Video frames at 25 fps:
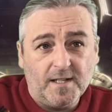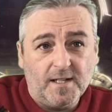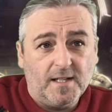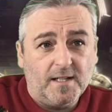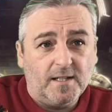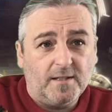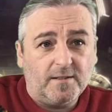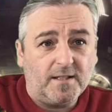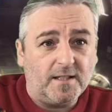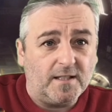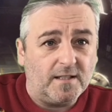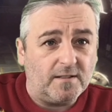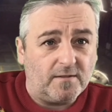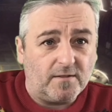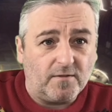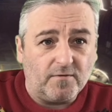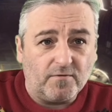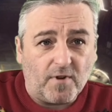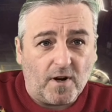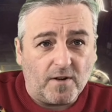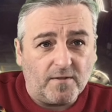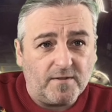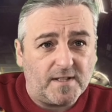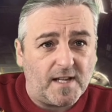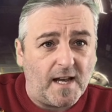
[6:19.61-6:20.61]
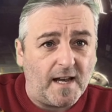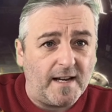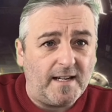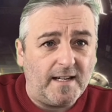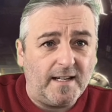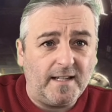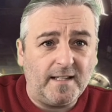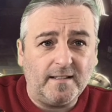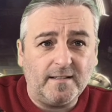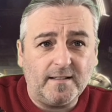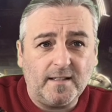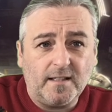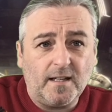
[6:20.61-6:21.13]
The
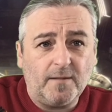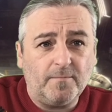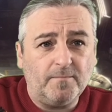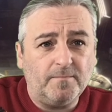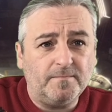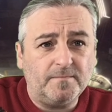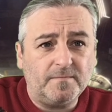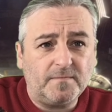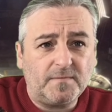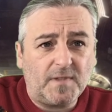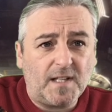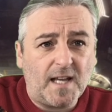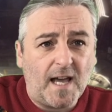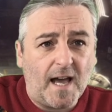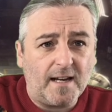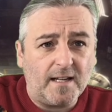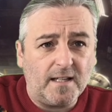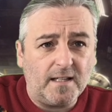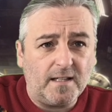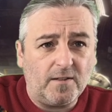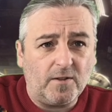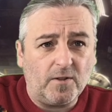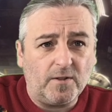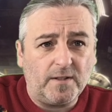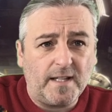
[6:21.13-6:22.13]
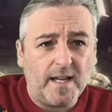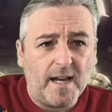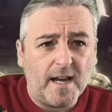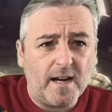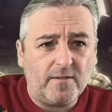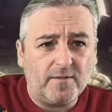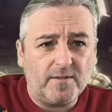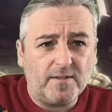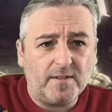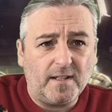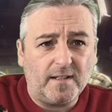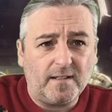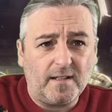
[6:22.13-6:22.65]
rotating cannon on there
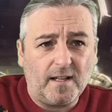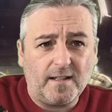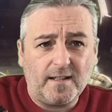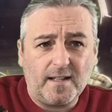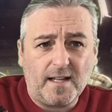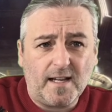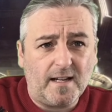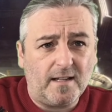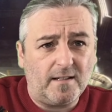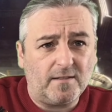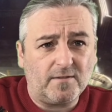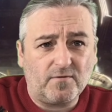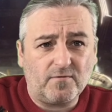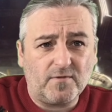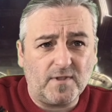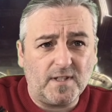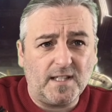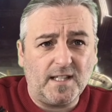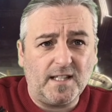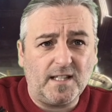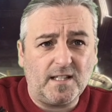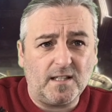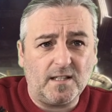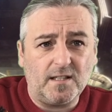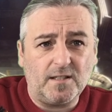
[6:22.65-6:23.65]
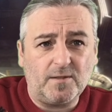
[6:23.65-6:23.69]
and that was really good.